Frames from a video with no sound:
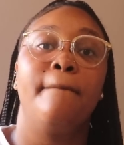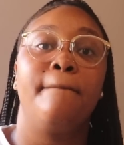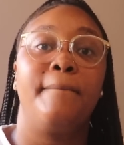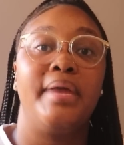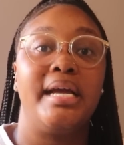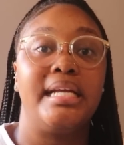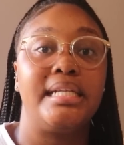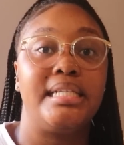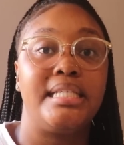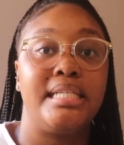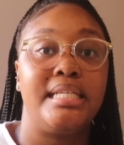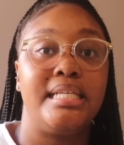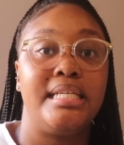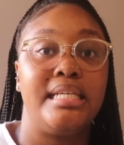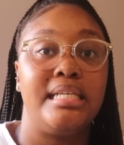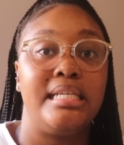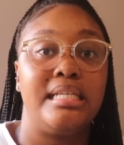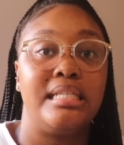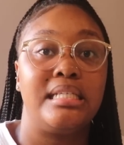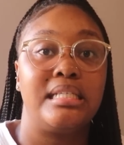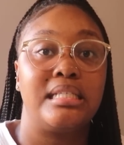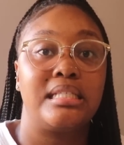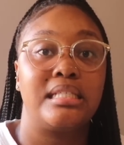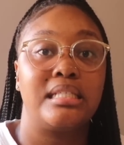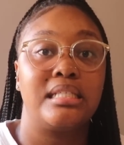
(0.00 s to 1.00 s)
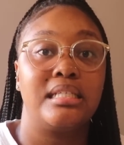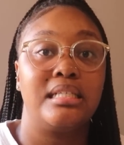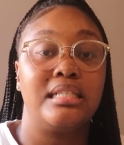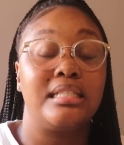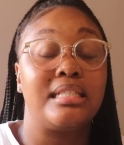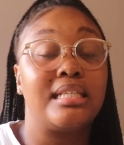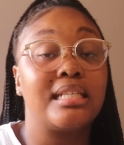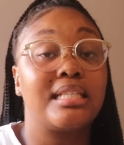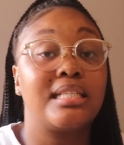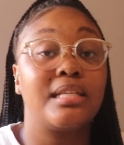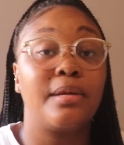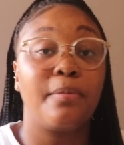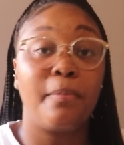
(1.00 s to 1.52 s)
Betty's
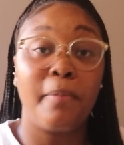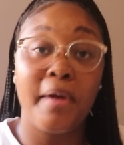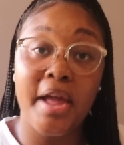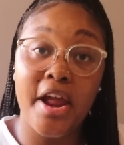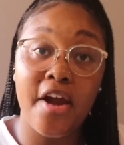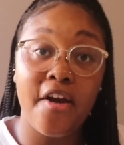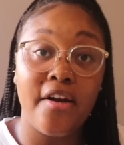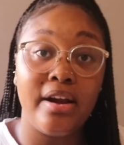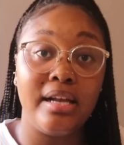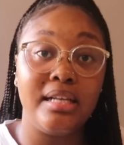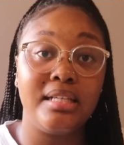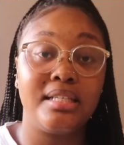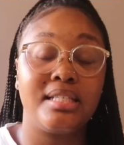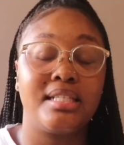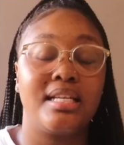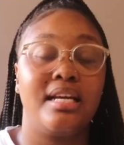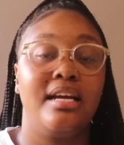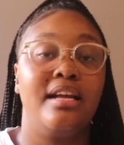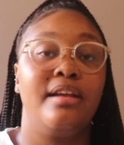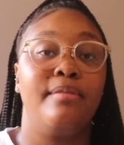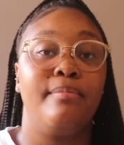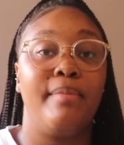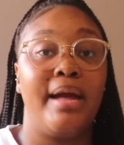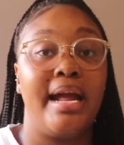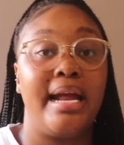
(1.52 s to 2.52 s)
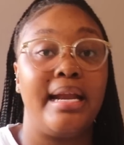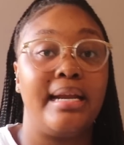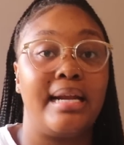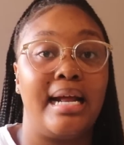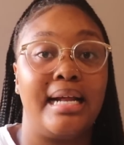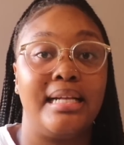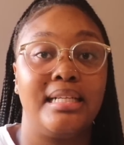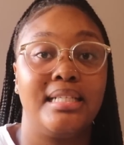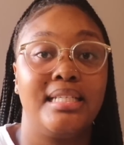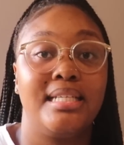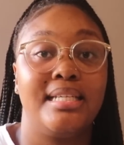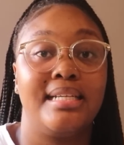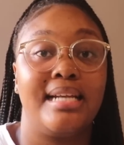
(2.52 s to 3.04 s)
disappearance in May
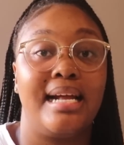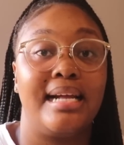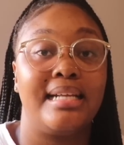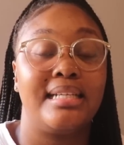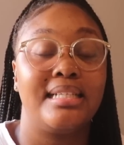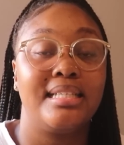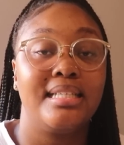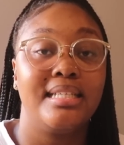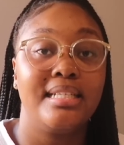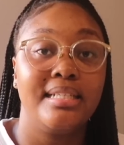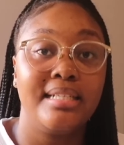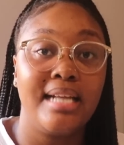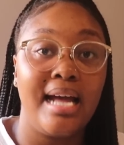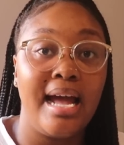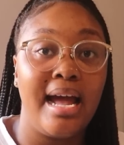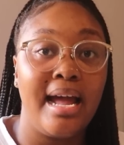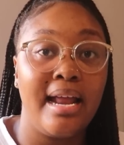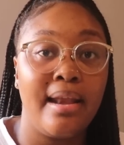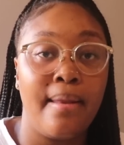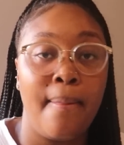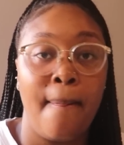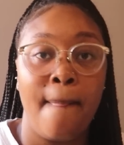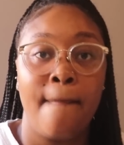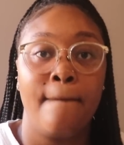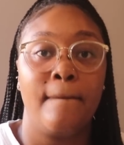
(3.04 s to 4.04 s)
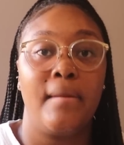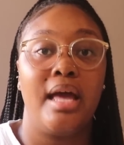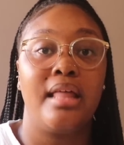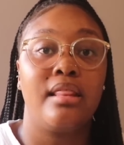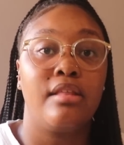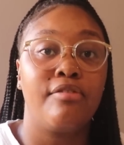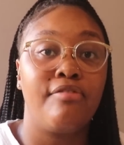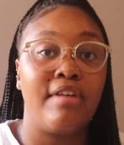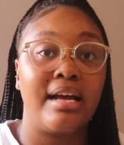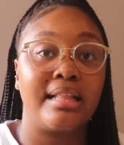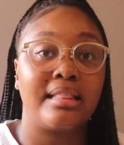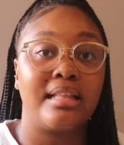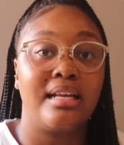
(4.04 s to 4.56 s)
nineteen ninety-nine, and
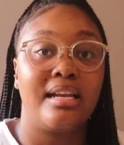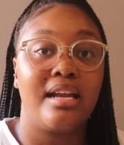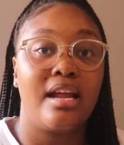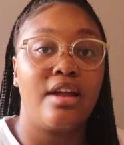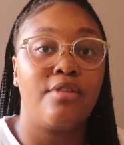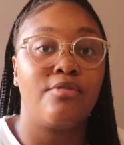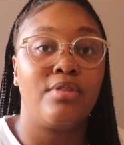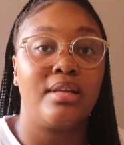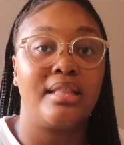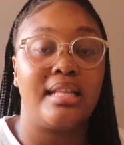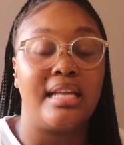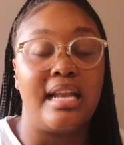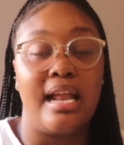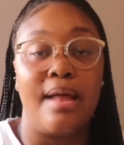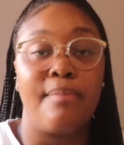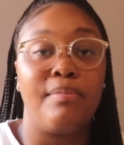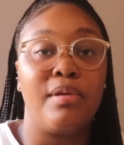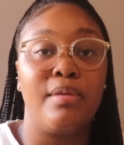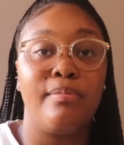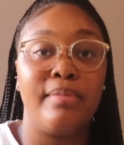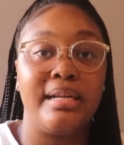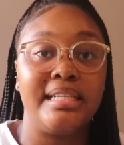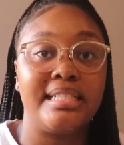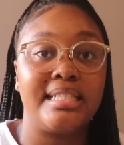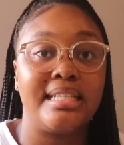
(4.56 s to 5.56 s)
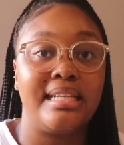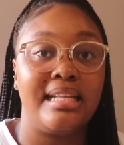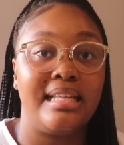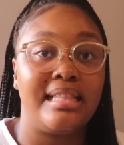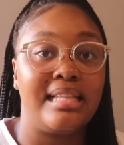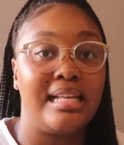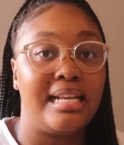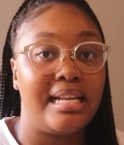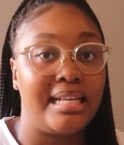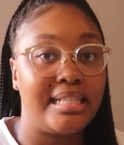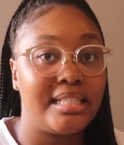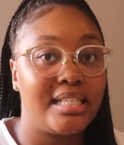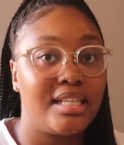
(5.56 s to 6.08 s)
the fact that everyone that had been mentioned in
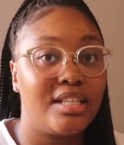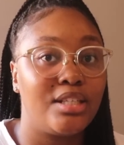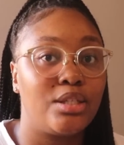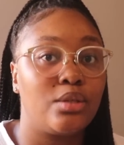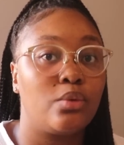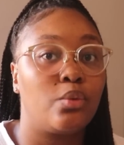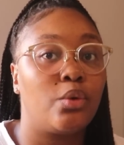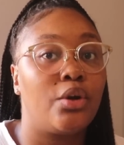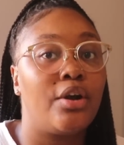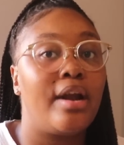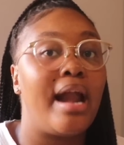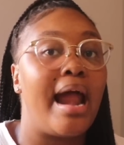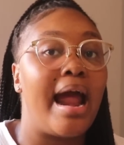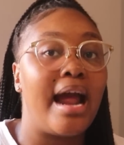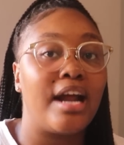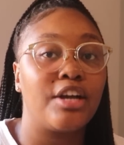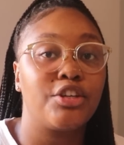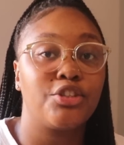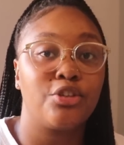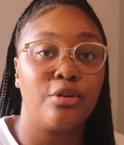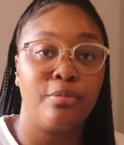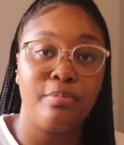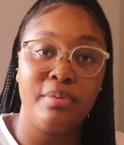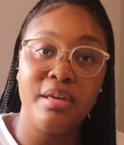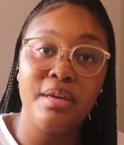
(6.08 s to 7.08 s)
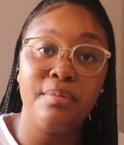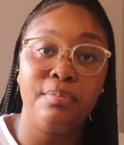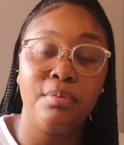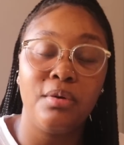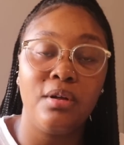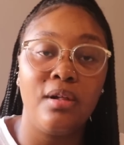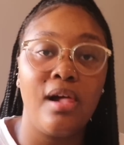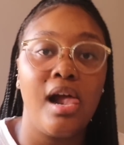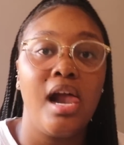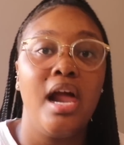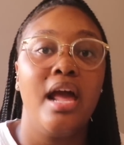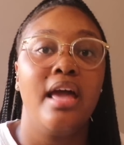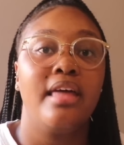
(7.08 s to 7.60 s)
the letters were actual
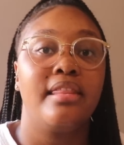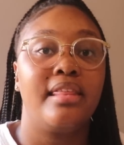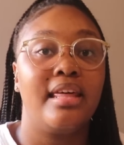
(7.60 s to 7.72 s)
people,